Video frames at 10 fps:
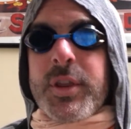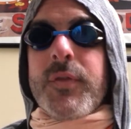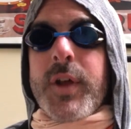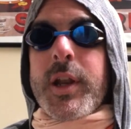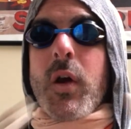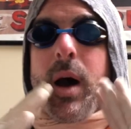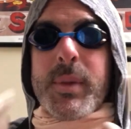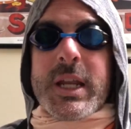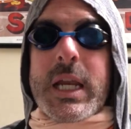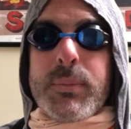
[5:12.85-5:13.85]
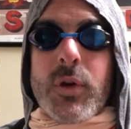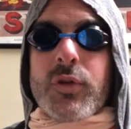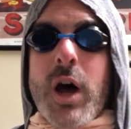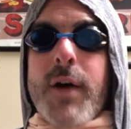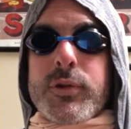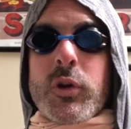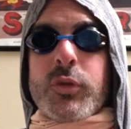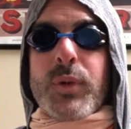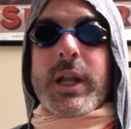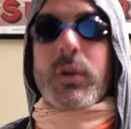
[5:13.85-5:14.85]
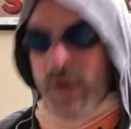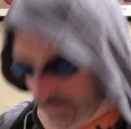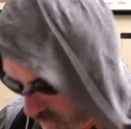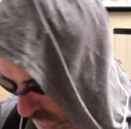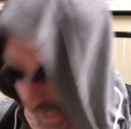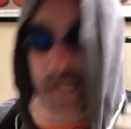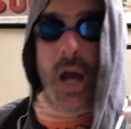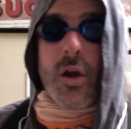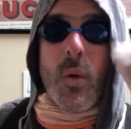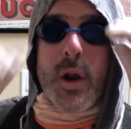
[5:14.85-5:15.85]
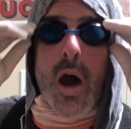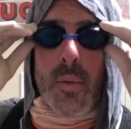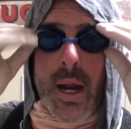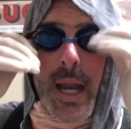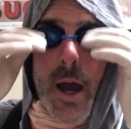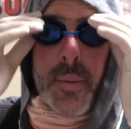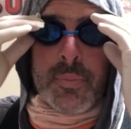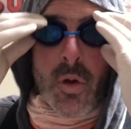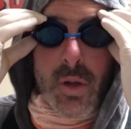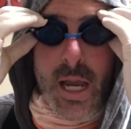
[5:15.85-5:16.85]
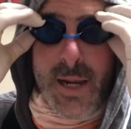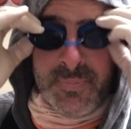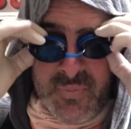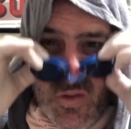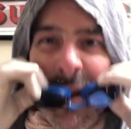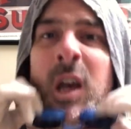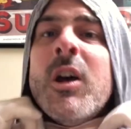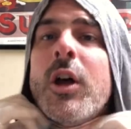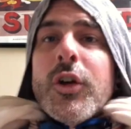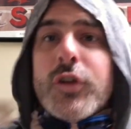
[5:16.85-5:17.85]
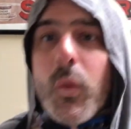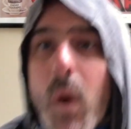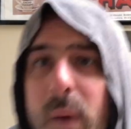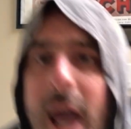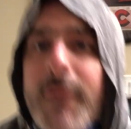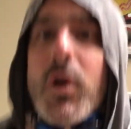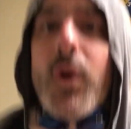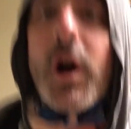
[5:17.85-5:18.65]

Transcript: the video, I'm gonna keep those off to explain the rest of what I got going on right now, okay? So what we have going